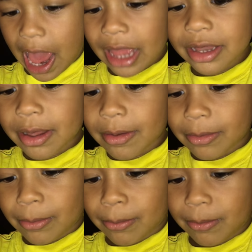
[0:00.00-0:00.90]
I know.
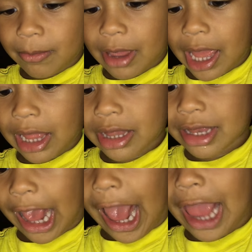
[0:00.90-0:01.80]

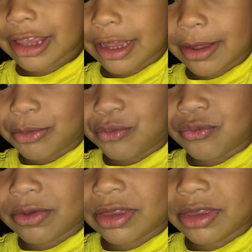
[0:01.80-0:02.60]
and him